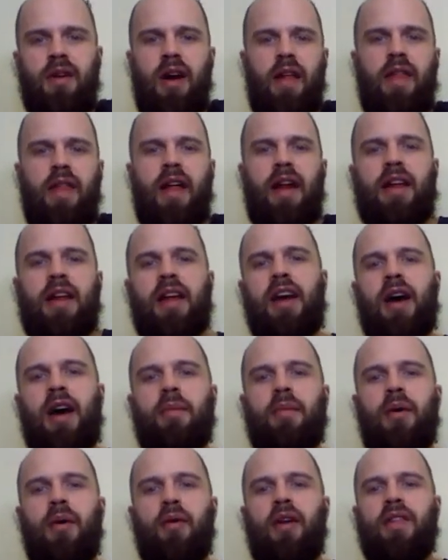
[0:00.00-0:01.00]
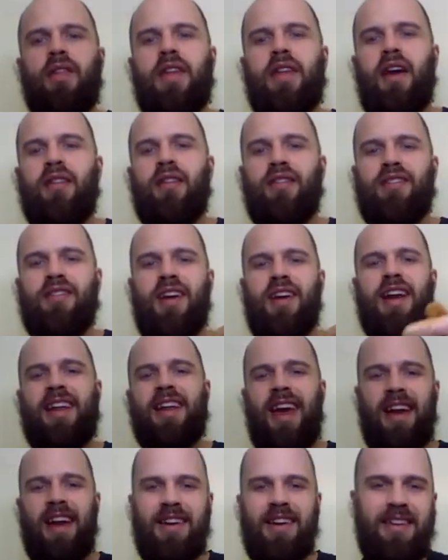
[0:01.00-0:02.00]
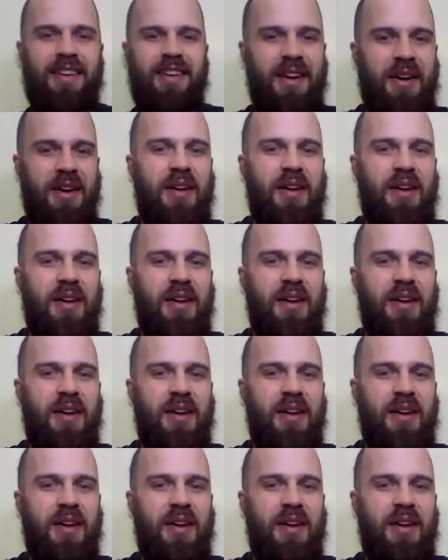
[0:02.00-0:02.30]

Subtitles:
and then you come out on the other side again.